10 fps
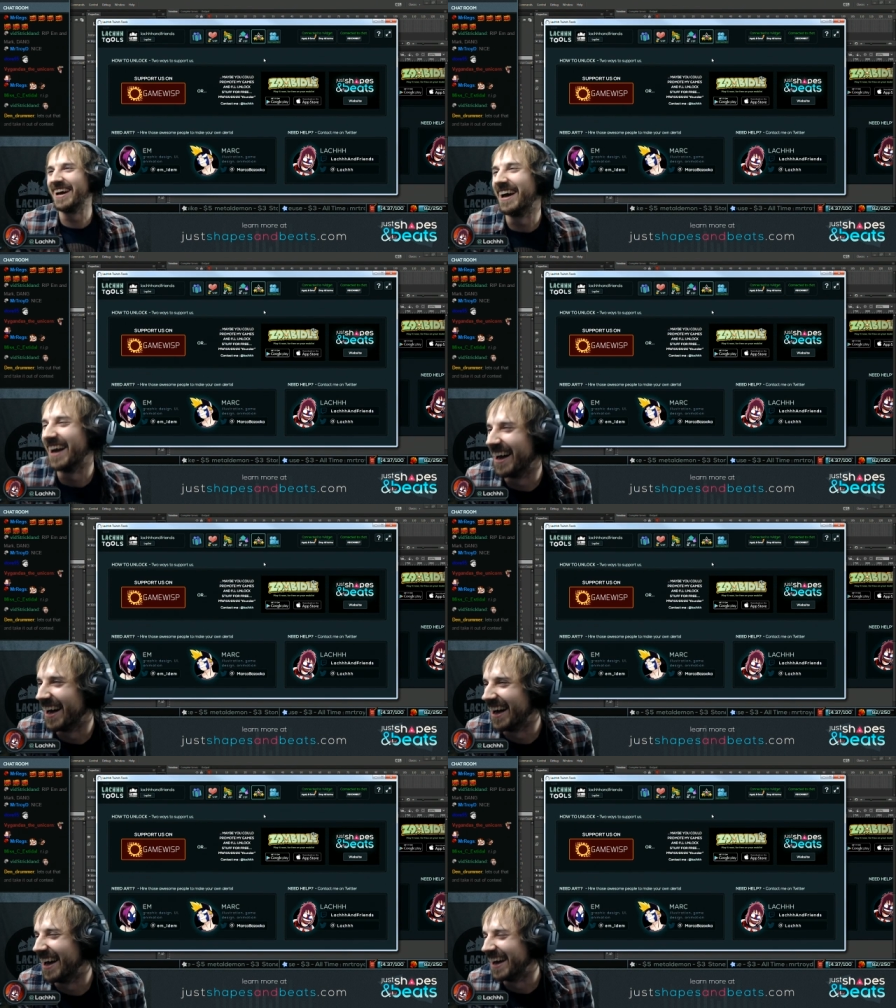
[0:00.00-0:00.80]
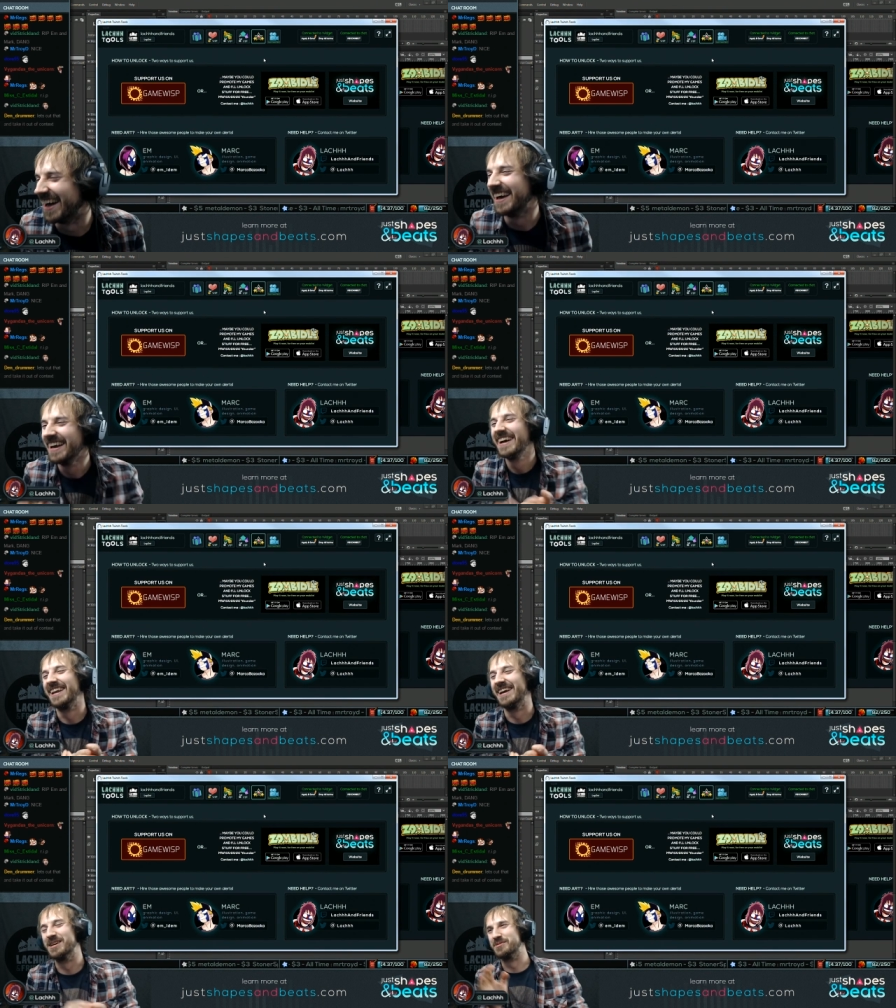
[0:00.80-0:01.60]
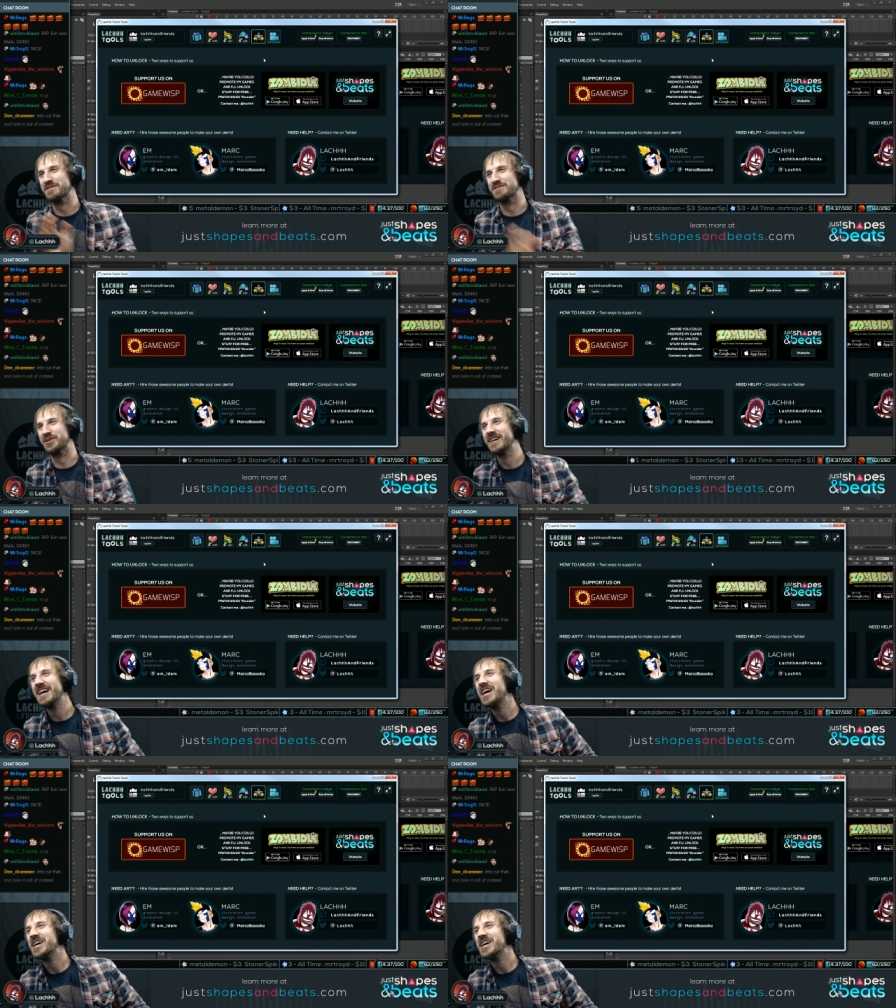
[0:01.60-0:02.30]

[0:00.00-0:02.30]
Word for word: that was beautiful.